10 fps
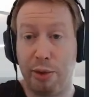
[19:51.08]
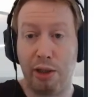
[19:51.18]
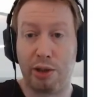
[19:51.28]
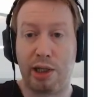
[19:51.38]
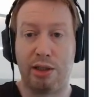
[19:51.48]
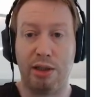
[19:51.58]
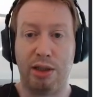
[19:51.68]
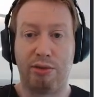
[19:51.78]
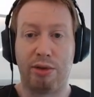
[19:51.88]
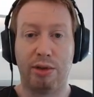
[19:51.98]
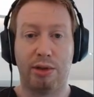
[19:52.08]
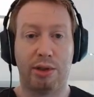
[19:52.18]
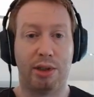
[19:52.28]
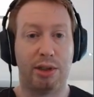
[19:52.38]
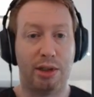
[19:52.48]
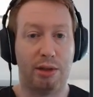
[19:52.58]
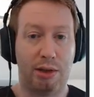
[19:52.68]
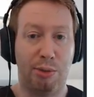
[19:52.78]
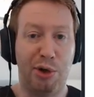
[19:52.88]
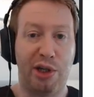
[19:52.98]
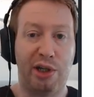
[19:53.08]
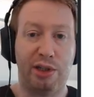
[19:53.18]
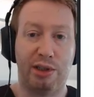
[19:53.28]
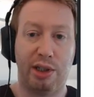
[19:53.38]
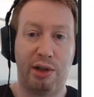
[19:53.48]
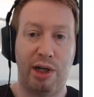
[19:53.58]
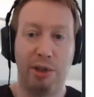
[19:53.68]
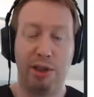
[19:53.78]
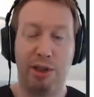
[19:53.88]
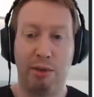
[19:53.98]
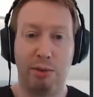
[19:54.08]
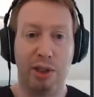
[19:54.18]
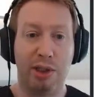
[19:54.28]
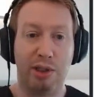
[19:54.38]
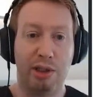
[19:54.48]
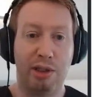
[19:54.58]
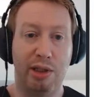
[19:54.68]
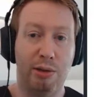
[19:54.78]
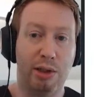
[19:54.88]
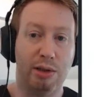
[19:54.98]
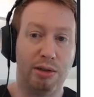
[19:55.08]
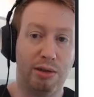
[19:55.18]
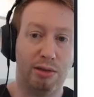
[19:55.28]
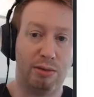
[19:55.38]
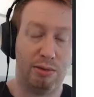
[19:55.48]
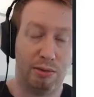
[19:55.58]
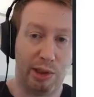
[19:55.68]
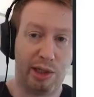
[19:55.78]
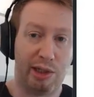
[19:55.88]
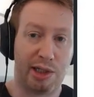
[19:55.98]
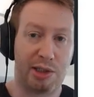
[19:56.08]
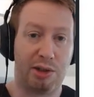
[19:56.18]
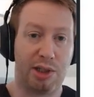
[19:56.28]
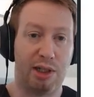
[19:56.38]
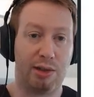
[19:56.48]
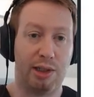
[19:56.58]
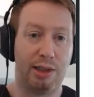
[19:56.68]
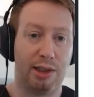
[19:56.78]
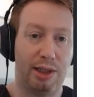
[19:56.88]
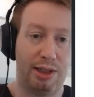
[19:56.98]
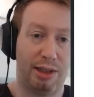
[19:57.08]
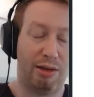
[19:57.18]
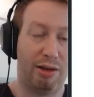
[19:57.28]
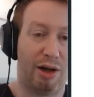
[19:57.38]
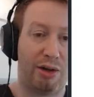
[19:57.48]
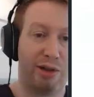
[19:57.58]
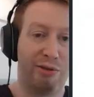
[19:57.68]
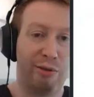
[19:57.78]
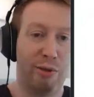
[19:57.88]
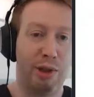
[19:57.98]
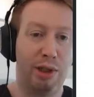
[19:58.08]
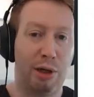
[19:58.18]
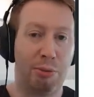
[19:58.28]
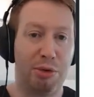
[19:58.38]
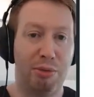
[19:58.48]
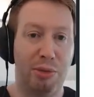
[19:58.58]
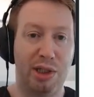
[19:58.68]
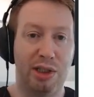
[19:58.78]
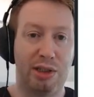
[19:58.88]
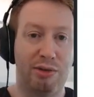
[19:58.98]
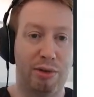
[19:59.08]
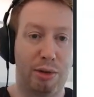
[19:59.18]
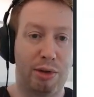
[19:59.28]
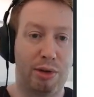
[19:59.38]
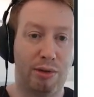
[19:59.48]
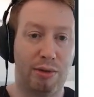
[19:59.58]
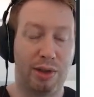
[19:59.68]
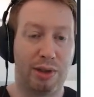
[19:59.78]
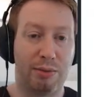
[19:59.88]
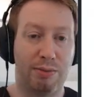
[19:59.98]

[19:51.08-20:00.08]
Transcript: if we look at the different communications that are happening within the DAO, then we can ask ourselves, like, are they fully optimized for